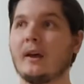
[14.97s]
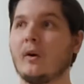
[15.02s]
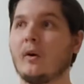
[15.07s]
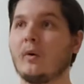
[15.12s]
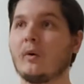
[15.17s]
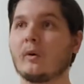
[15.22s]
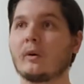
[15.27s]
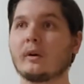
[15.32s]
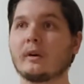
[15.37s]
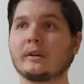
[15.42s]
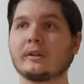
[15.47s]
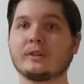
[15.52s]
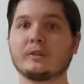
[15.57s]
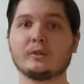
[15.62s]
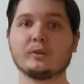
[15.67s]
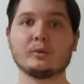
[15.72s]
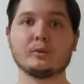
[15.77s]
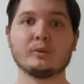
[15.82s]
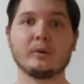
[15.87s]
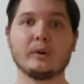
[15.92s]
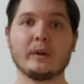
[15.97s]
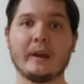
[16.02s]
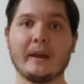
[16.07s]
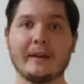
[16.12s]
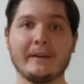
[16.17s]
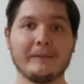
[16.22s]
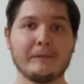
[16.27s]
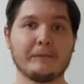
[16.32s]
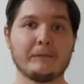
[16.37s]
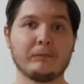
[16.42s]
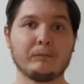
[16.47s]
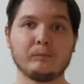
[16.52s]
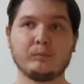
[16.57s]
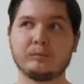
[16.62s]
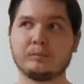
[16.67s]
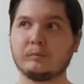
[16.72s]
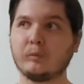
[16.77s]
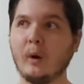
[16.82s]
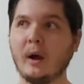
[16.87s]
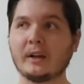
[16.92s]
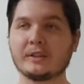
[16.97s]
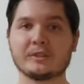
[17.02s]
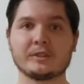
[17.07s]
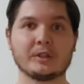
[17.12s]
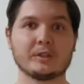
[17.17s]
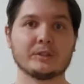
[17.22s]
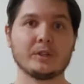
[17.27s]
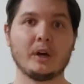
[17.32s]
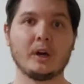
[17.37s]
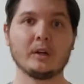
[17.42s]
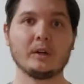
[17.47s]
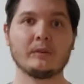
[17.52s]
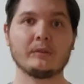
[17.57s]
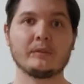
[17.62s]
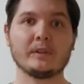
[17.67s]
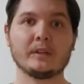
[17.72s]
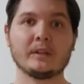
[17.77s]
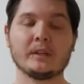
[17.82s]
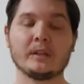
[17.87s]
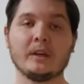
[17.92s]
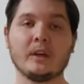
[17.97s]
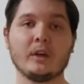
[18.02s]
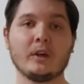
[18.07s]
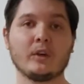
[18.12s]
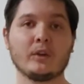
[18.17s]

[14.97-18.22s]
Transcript: or you have watched a ton of the